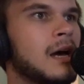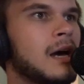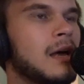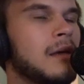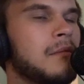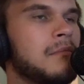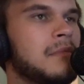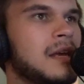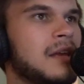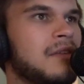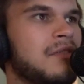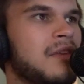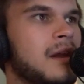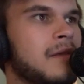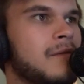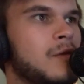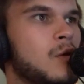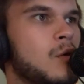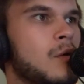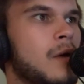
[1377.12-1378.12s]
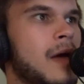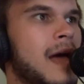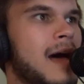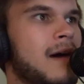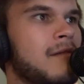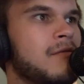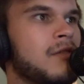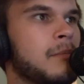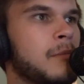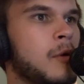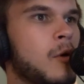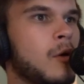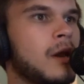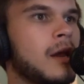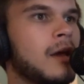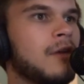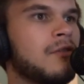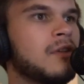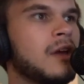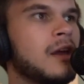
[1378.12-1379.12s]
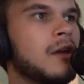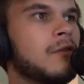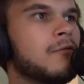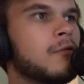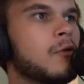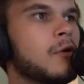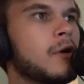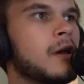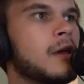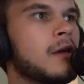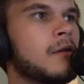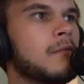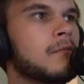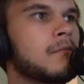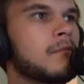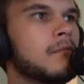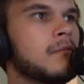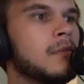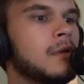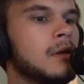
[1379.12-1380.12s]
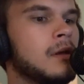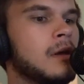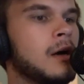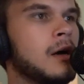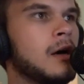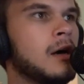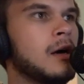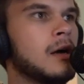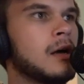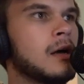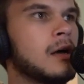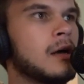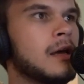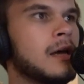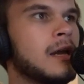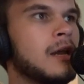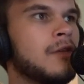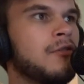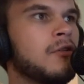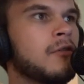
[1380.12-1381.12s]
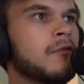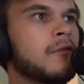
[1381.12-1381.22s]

It means that if you have the Pokedex data for it, and it's your